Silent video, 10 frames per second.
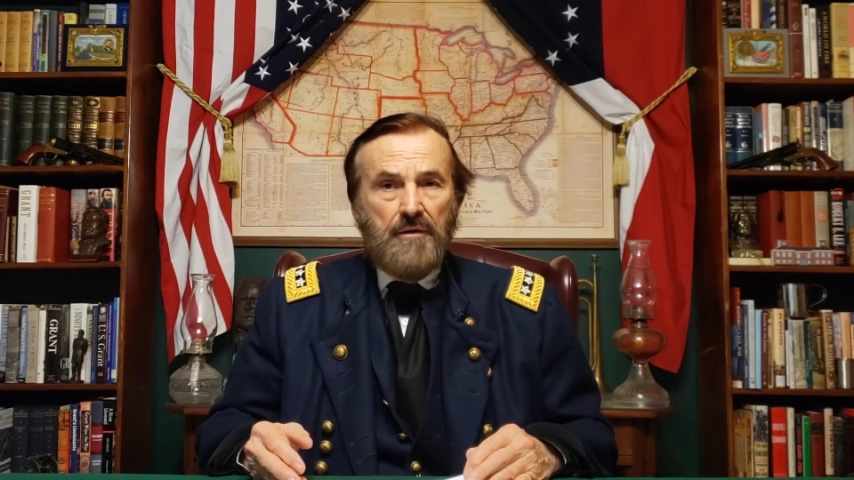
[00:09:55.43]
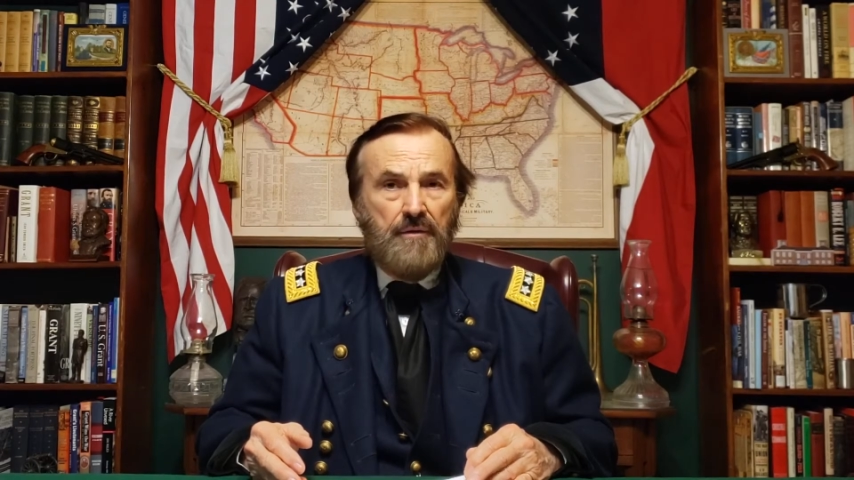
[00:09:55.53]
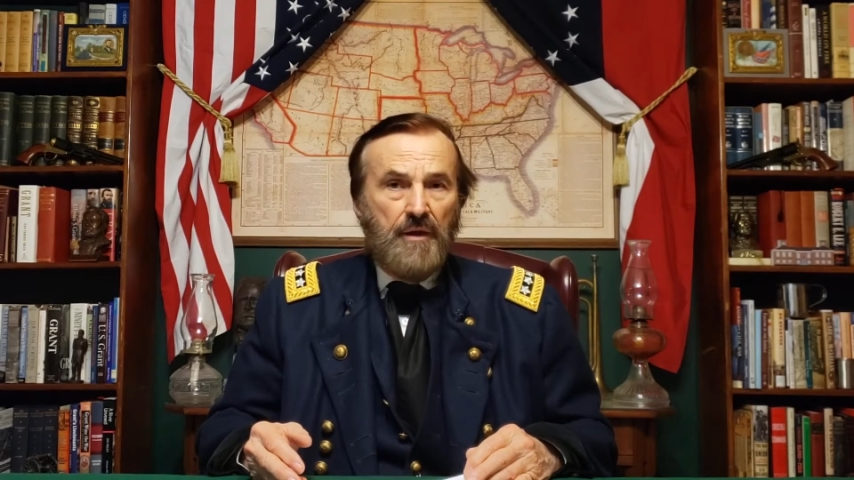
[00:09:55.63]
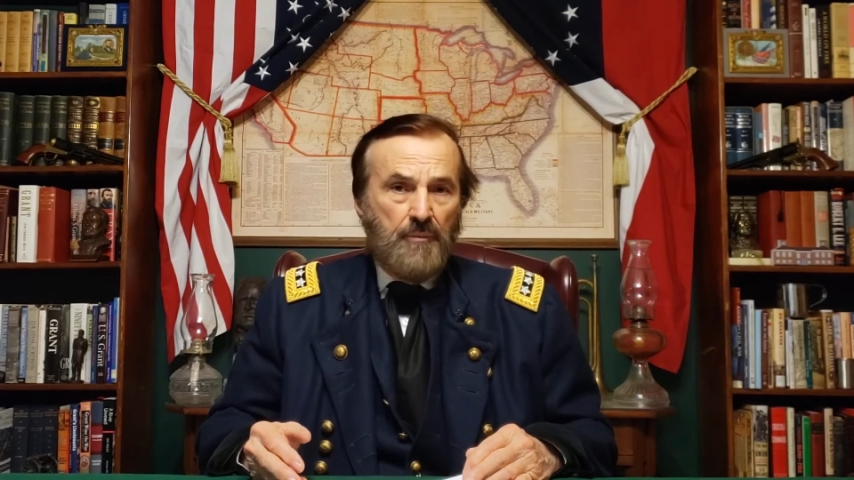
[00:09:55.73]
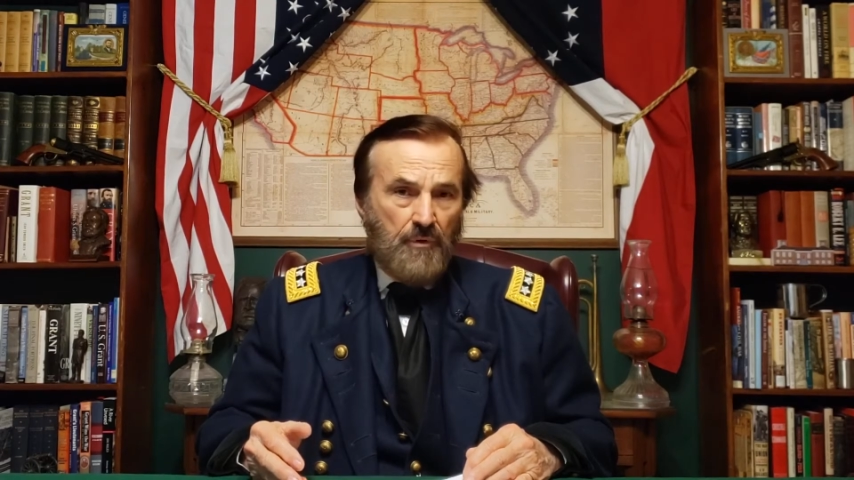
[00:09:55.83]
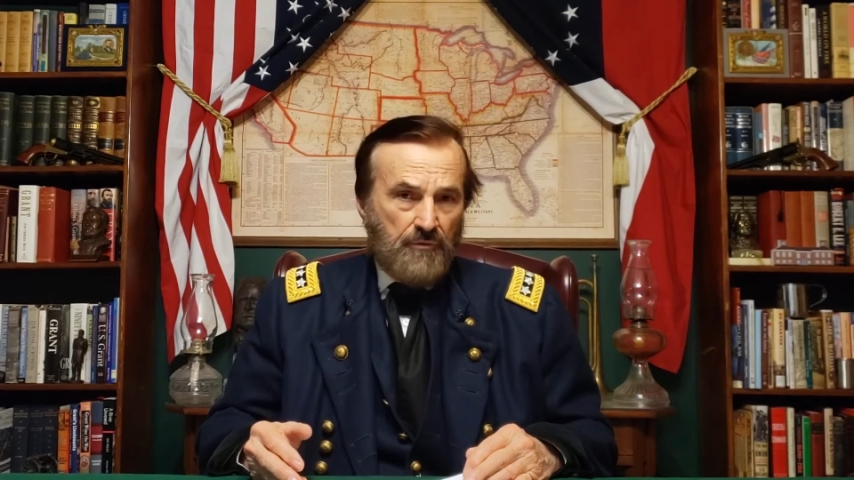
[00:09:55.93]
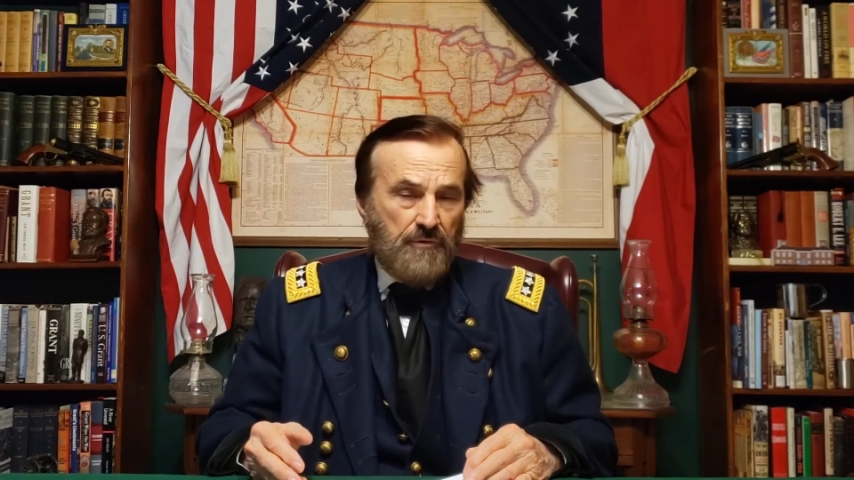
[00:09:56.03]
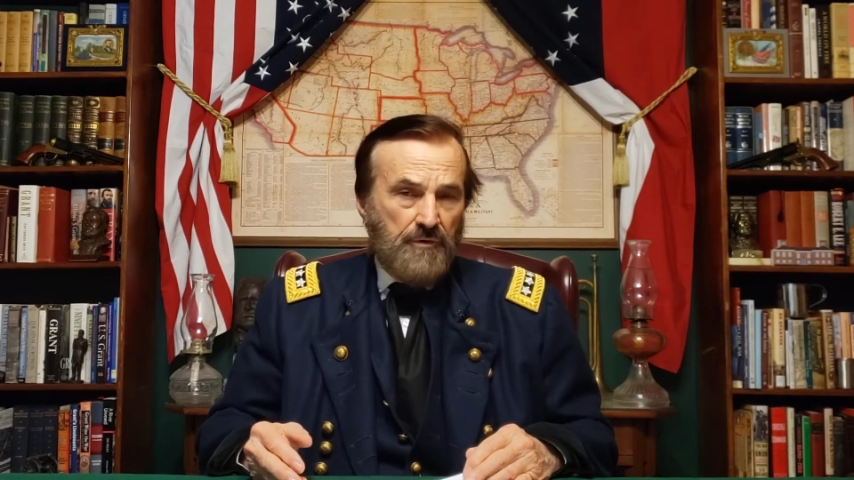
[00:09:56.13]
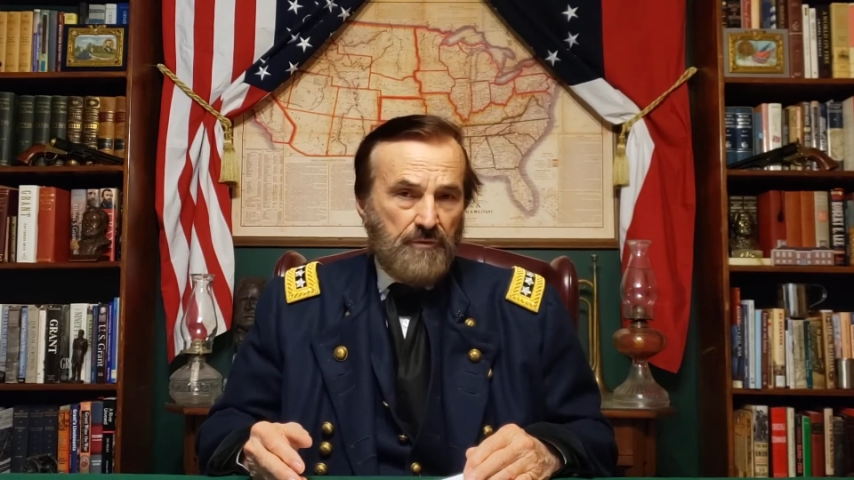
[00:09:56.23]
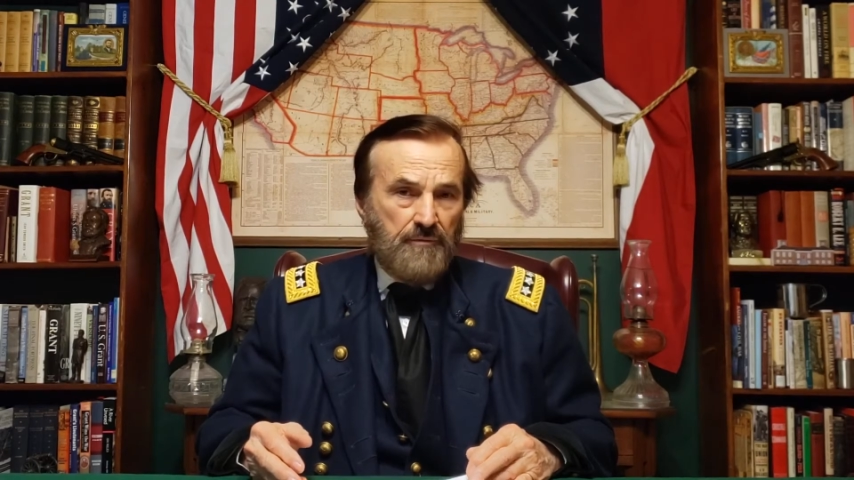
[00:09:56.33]
they both
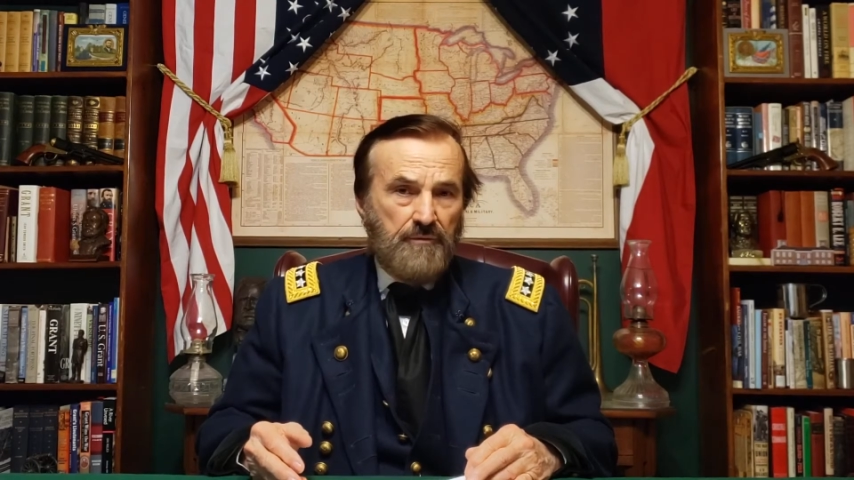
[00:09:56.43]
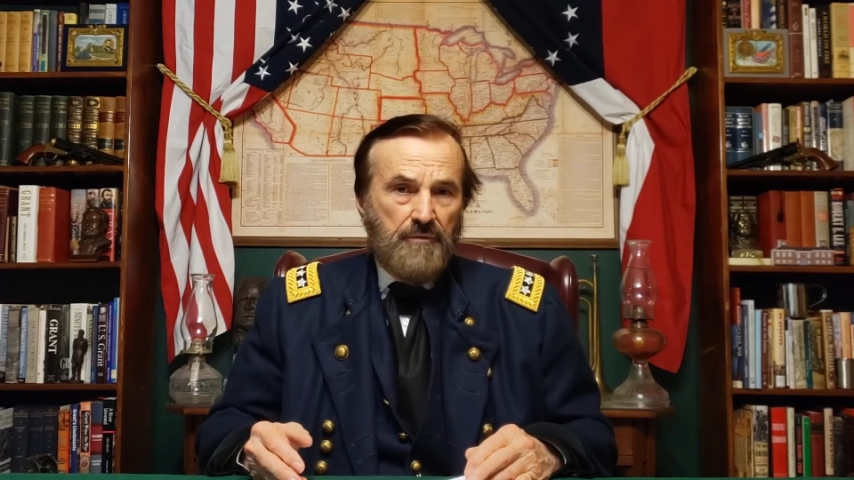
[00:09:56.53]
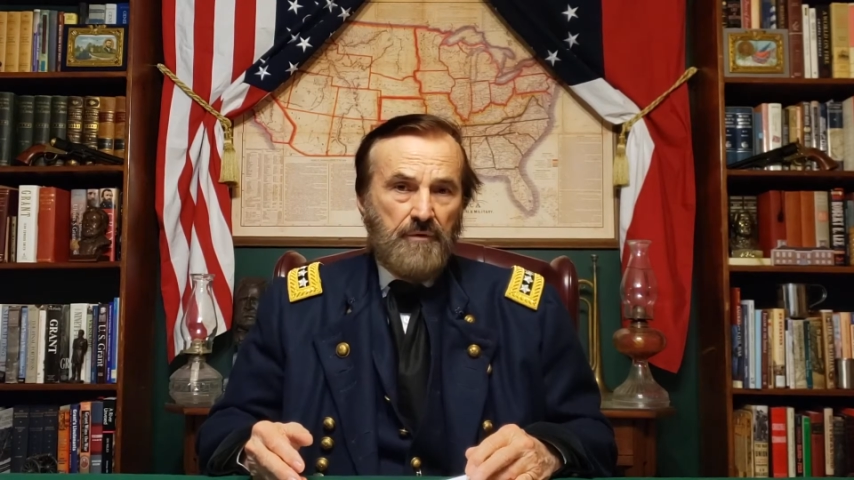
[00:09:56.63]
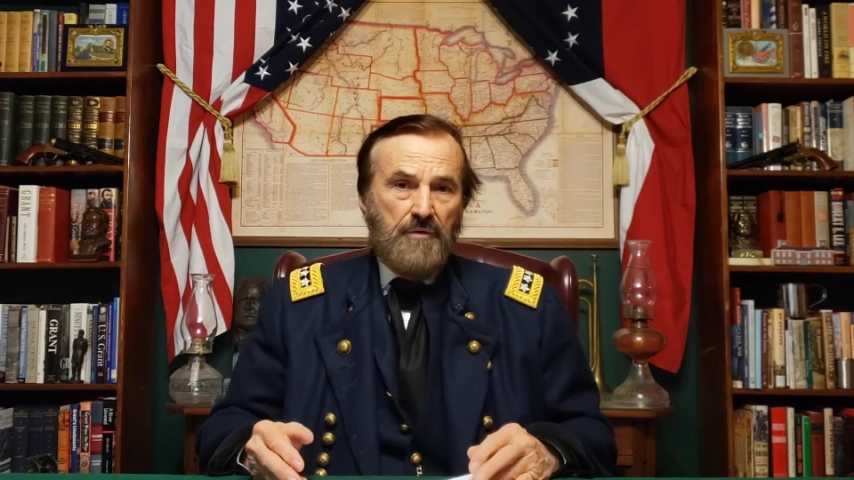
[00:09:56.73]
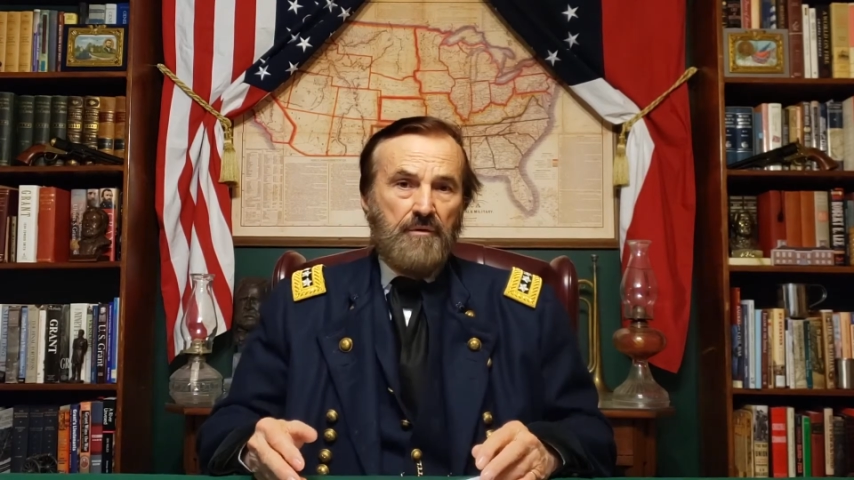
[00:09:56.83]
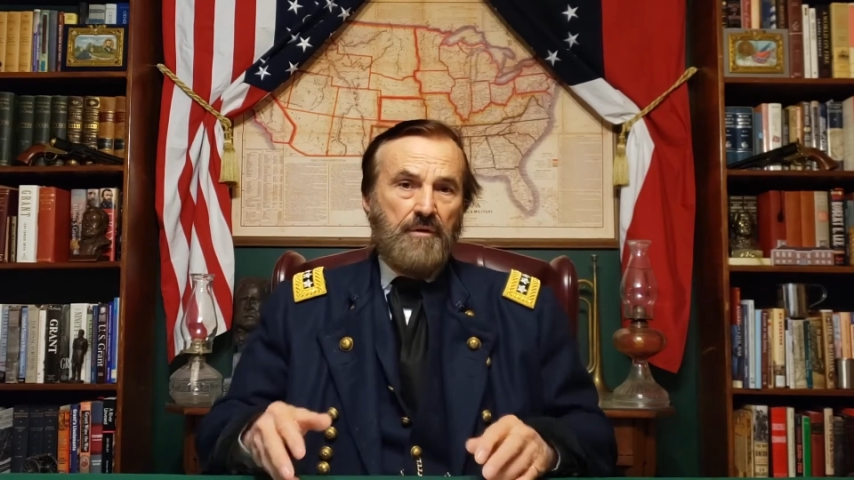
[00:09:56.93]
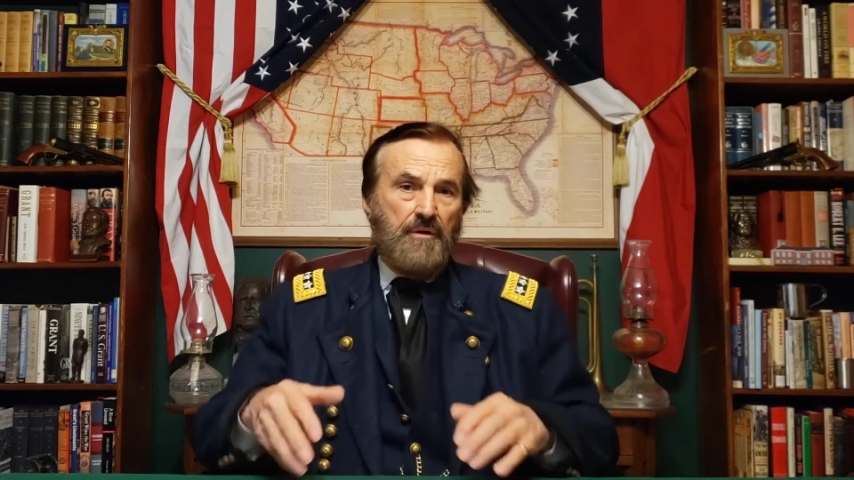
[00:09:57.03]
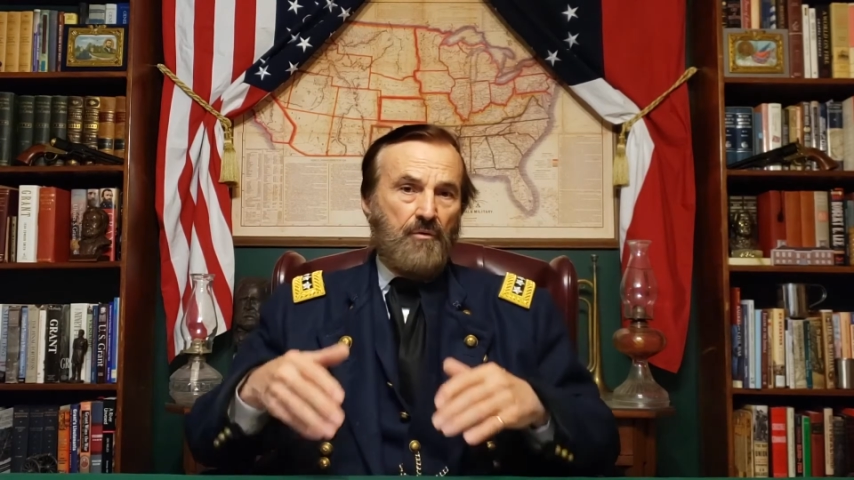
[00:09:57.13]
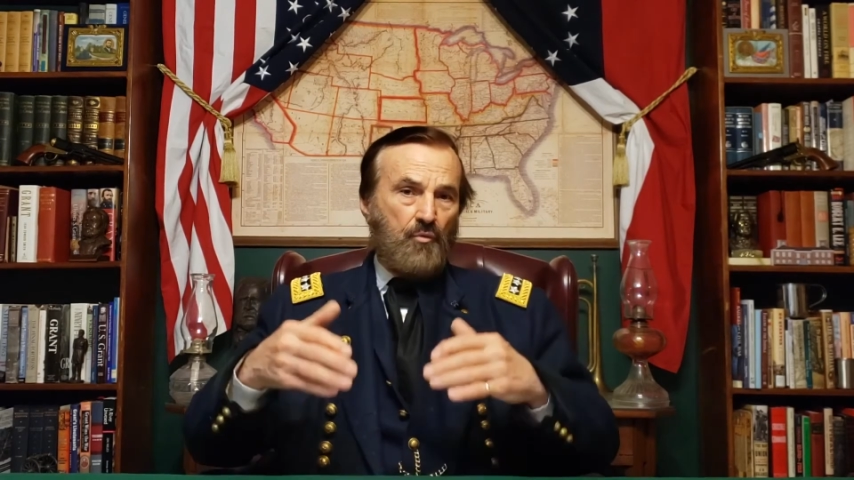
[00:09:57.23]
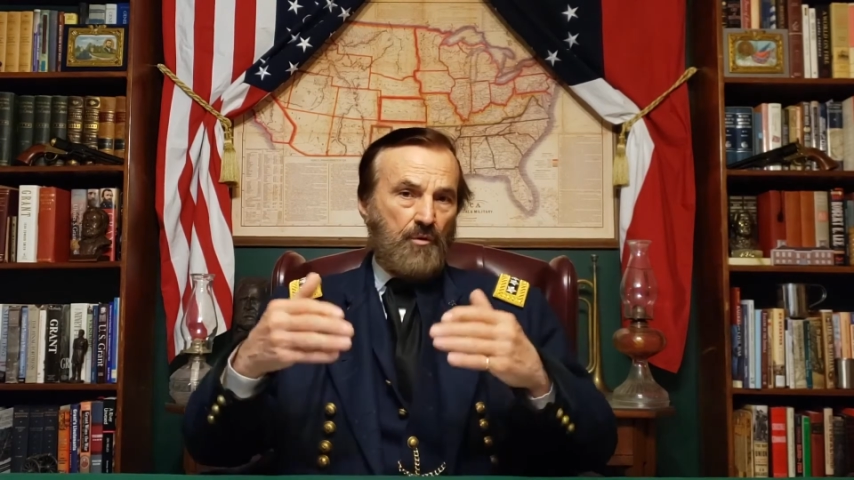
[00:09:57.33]
lived and
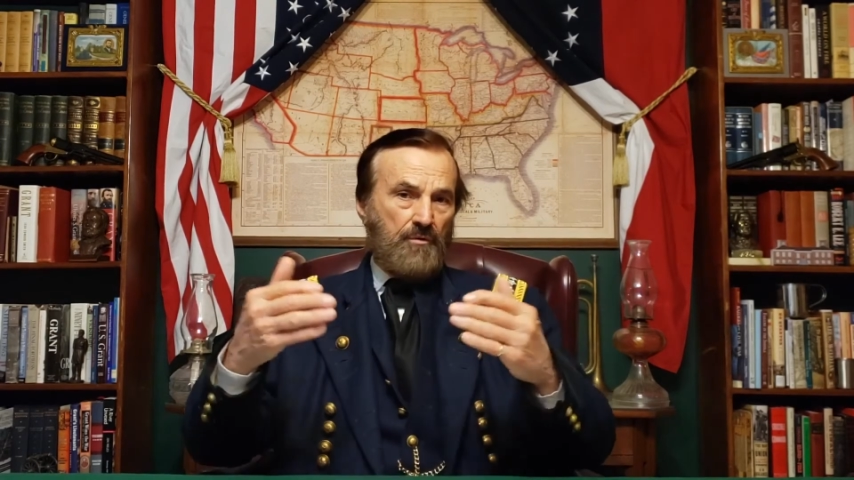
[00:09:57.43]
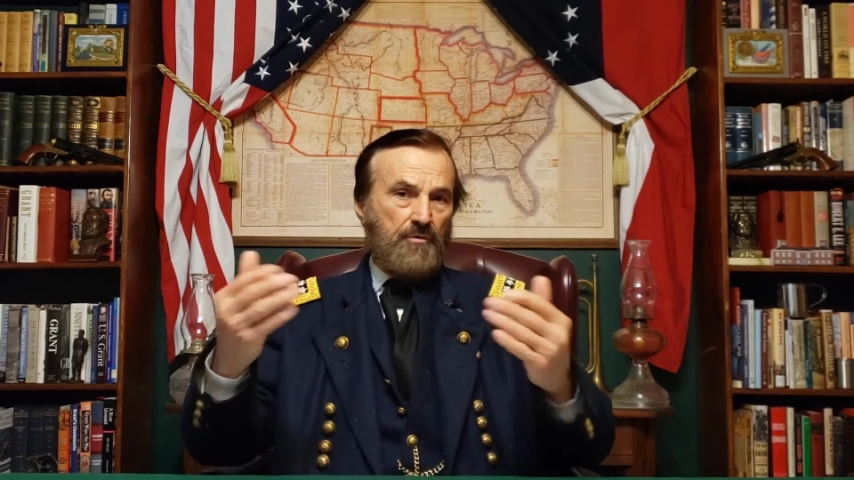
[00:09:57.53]
are